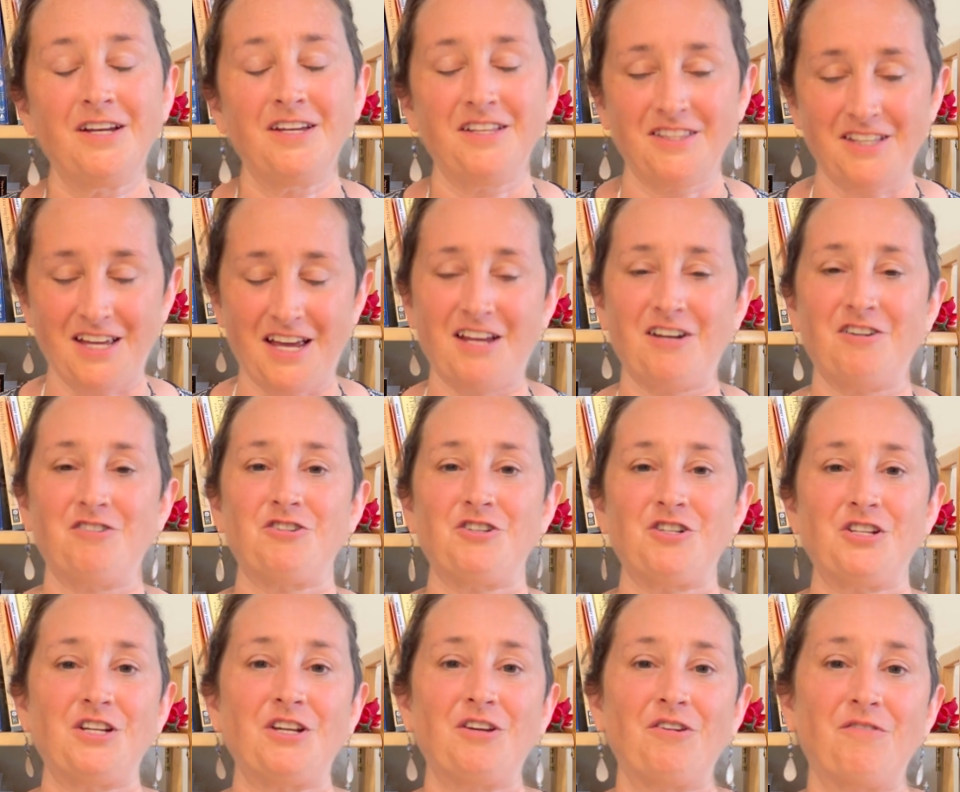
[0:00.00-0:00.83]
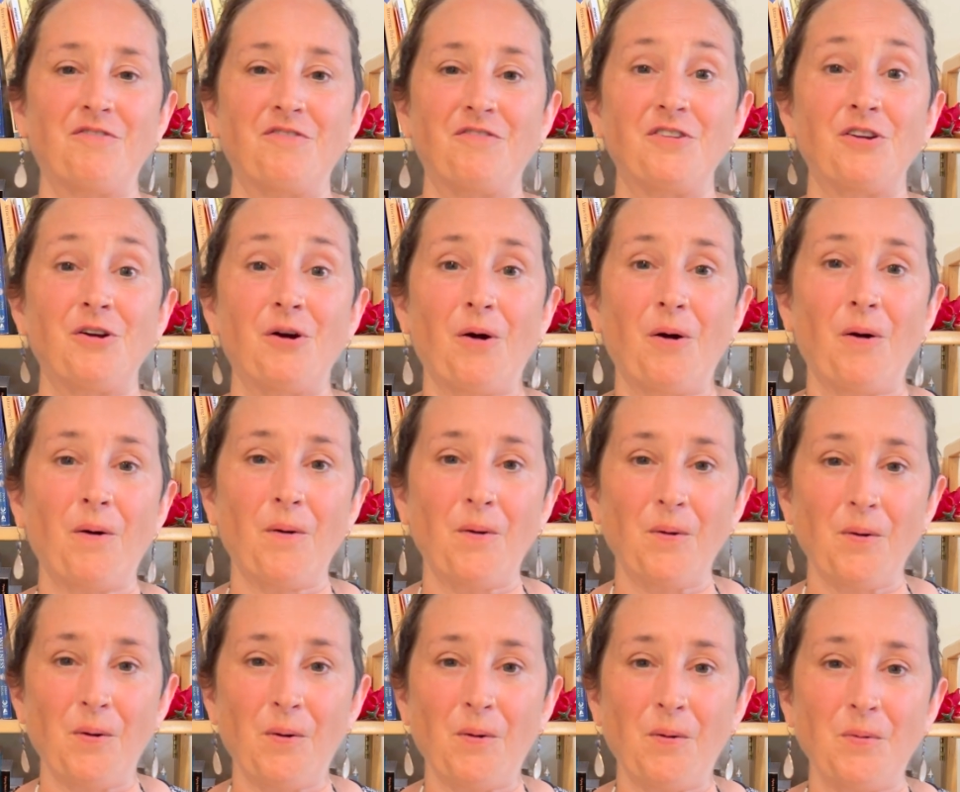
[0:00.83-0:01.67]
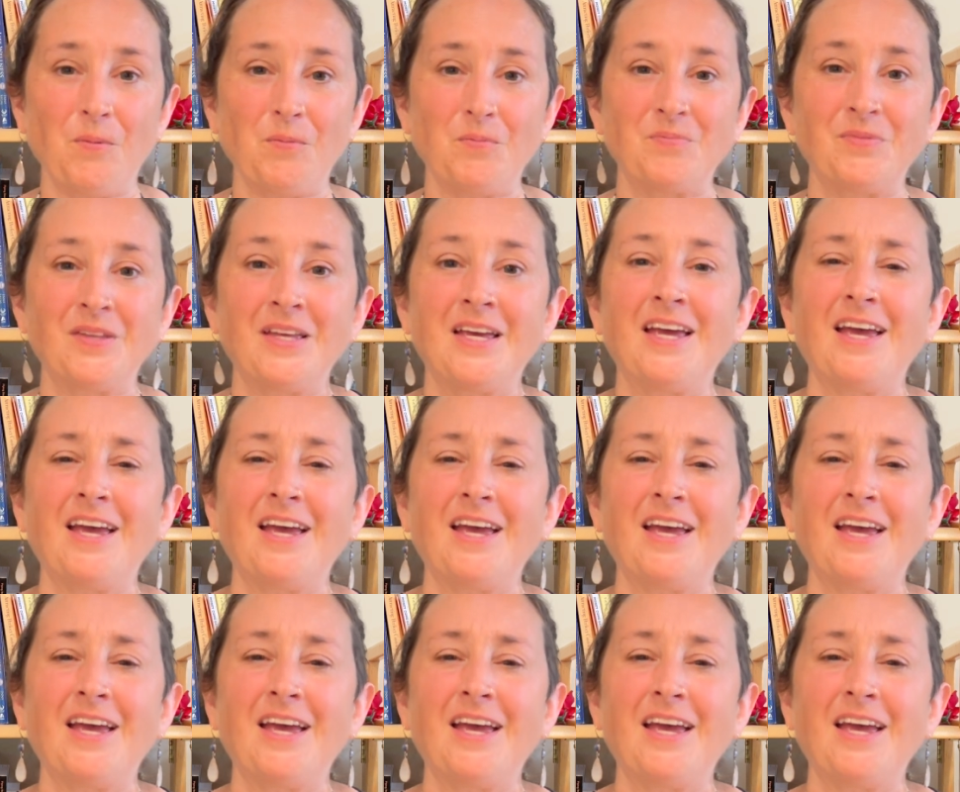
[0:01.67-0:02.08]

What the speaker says: the energy of your home.